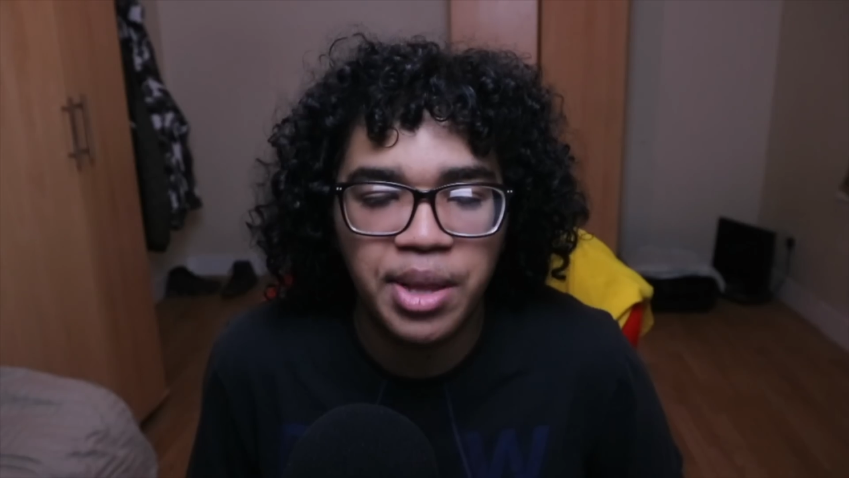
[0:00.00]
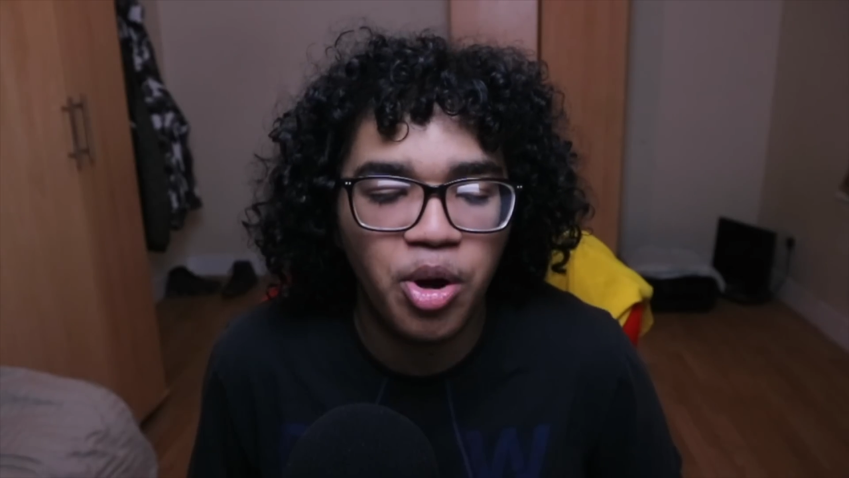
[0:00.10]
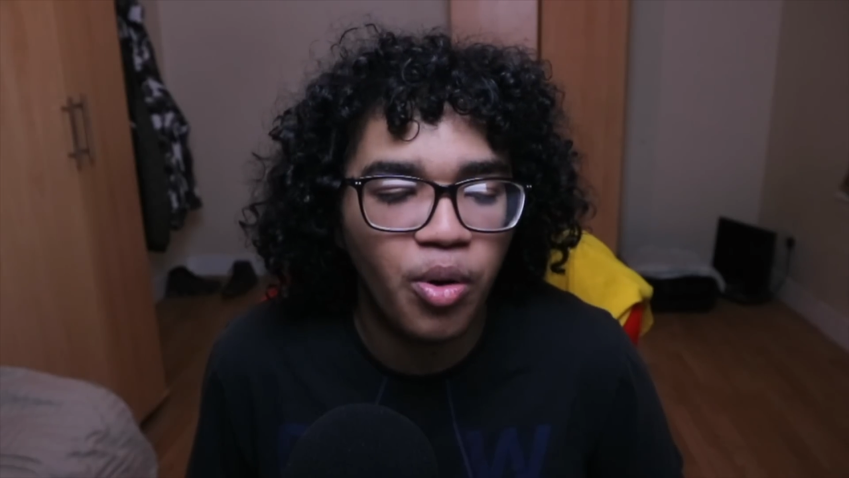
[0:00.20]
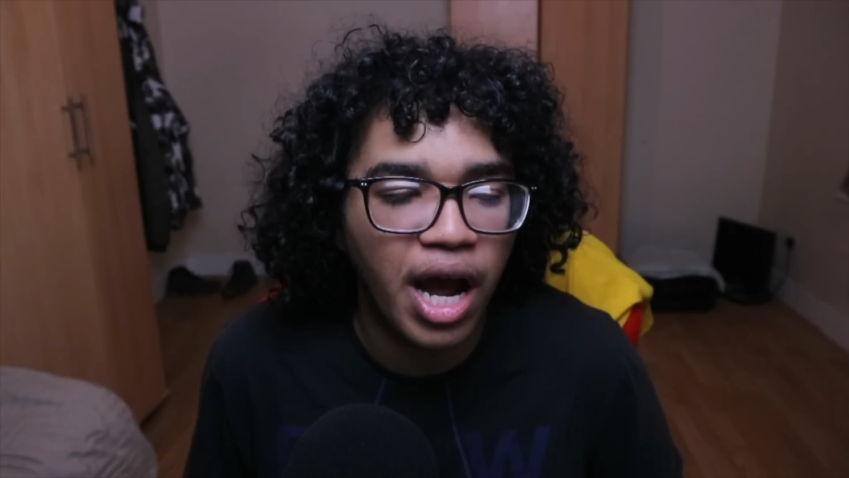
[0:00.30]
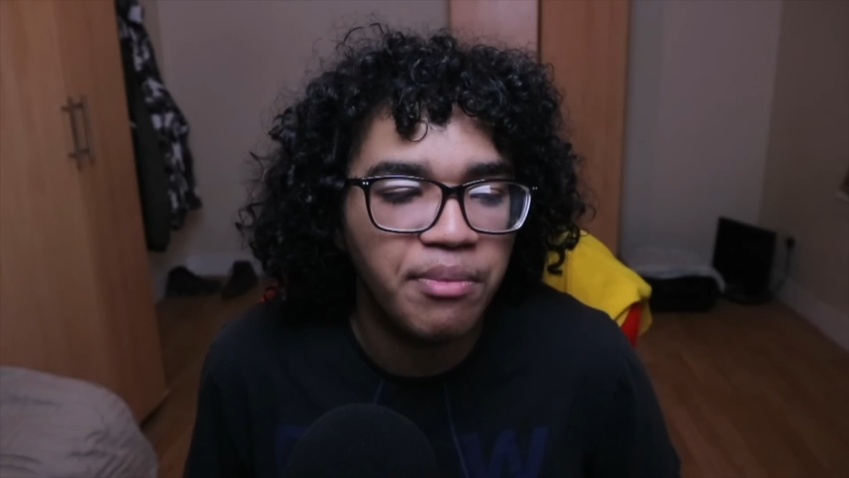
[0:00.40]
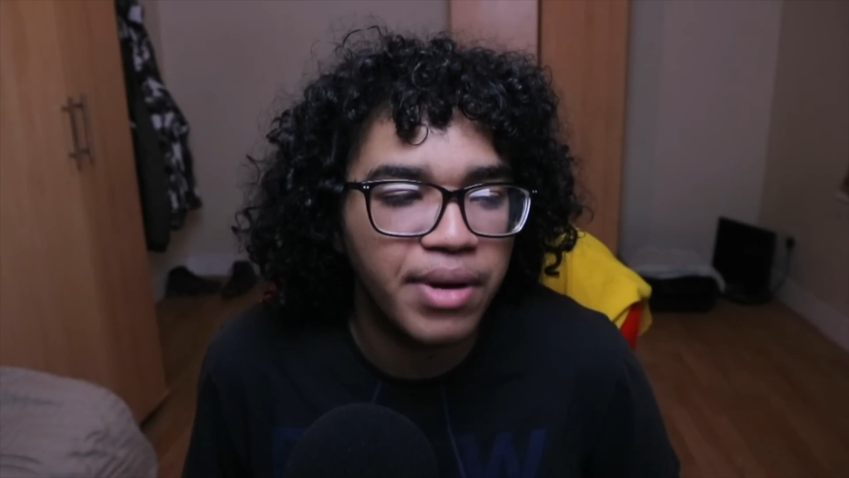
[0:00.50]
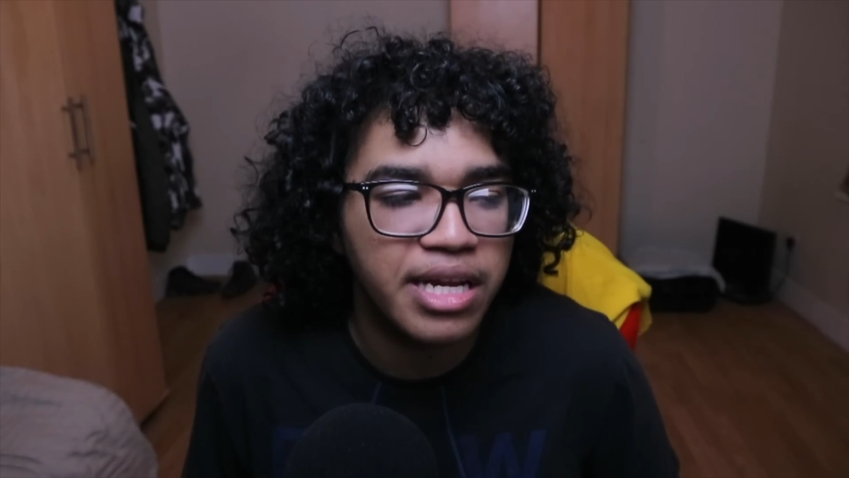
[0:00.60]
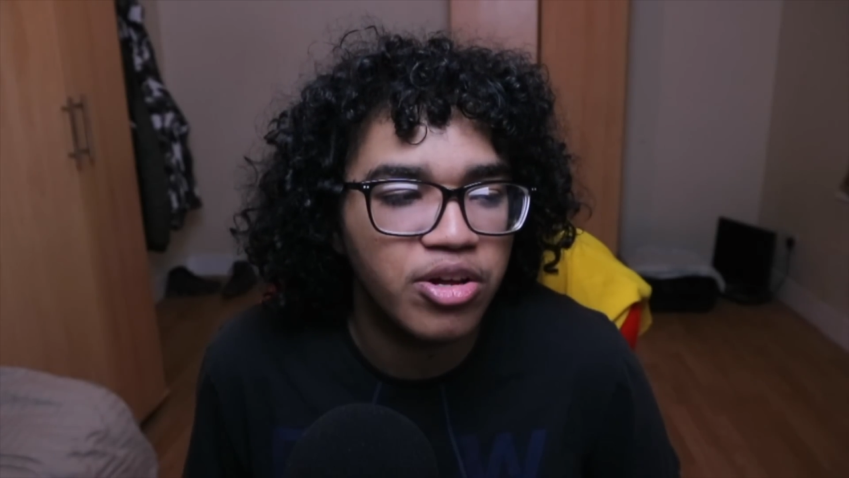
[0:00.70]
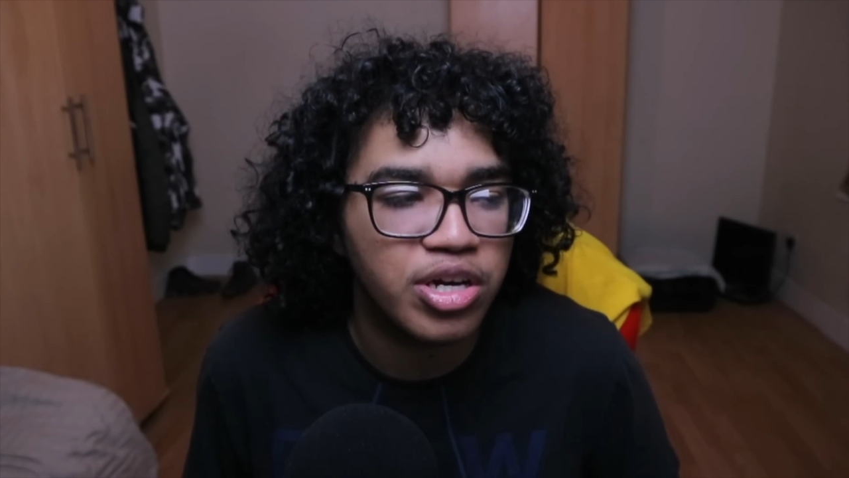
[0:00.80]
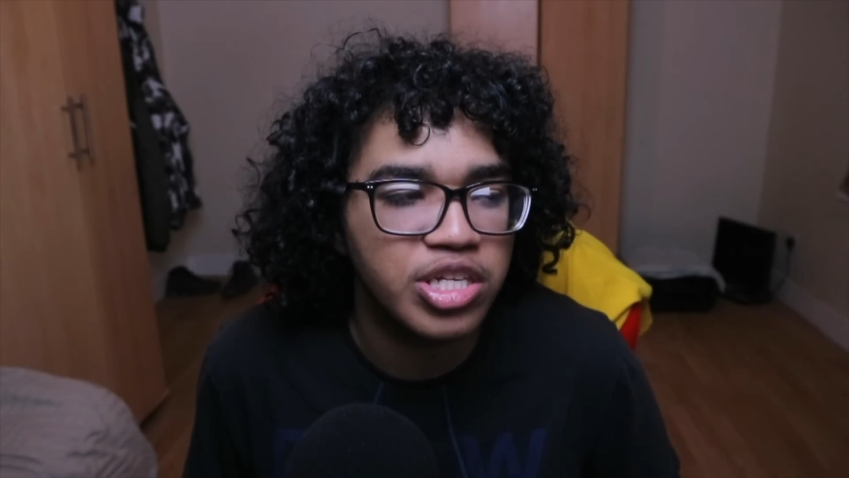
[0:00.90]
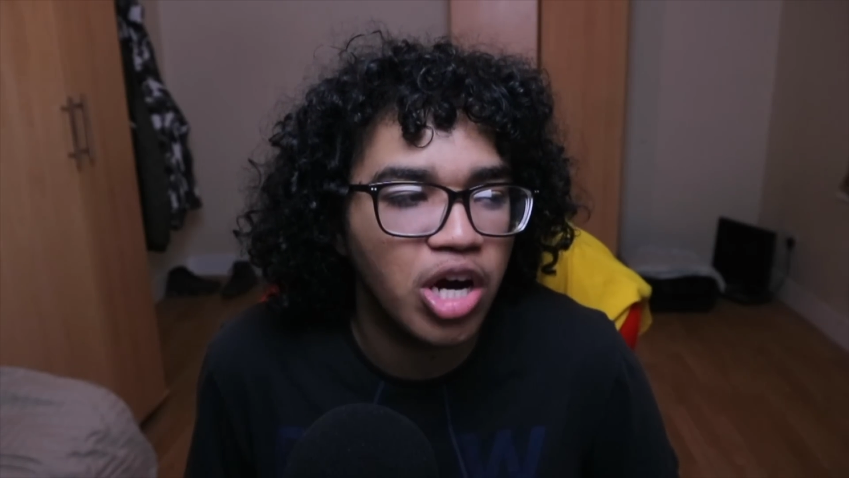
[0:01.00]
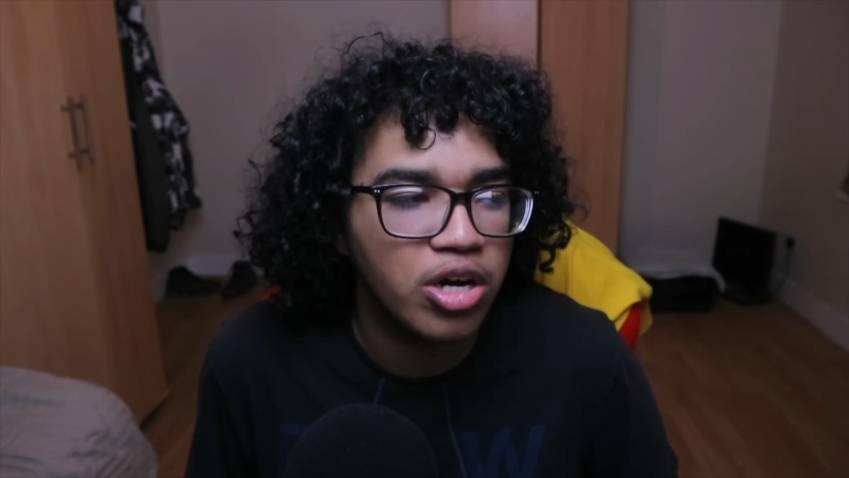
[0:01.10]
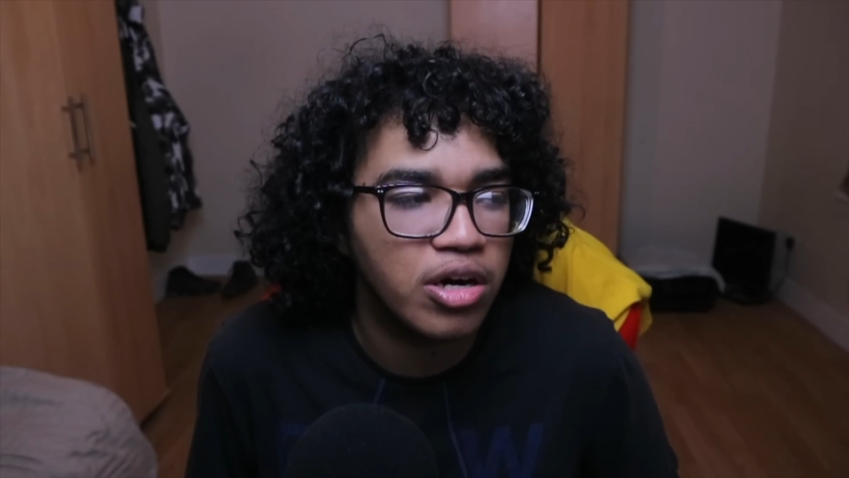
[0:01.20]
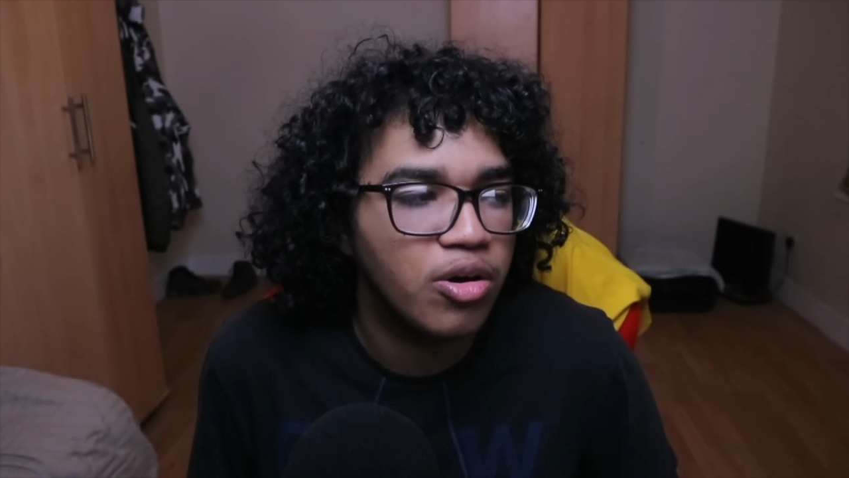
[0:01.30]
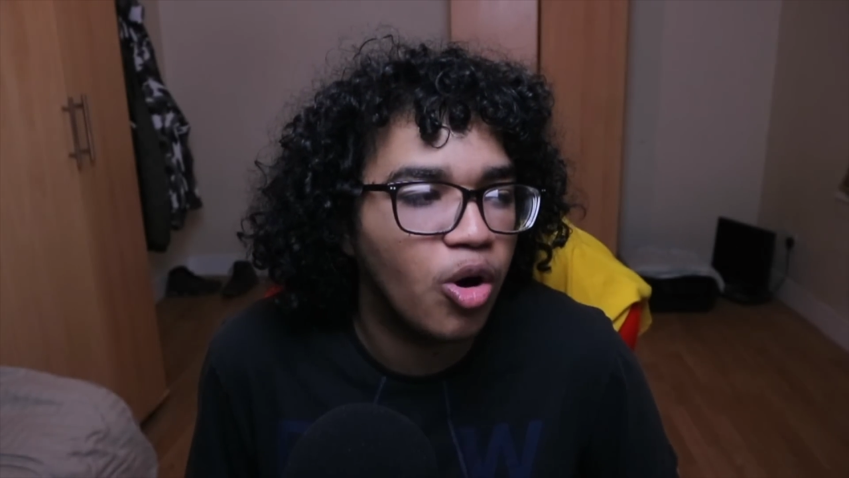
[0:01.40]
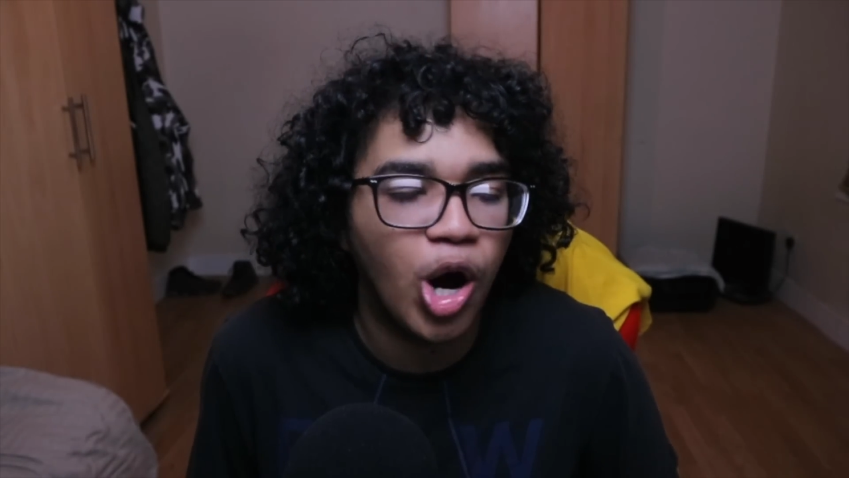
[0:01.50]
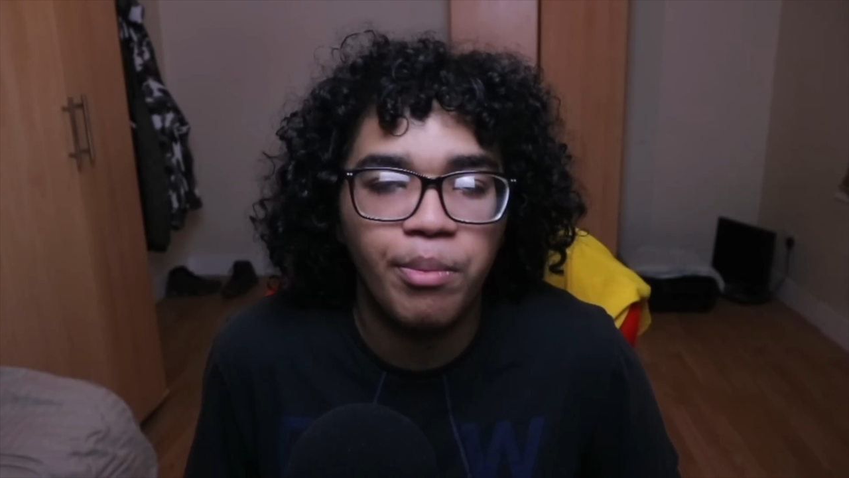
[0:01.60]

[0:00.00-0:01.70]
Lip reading: I know I may look younger or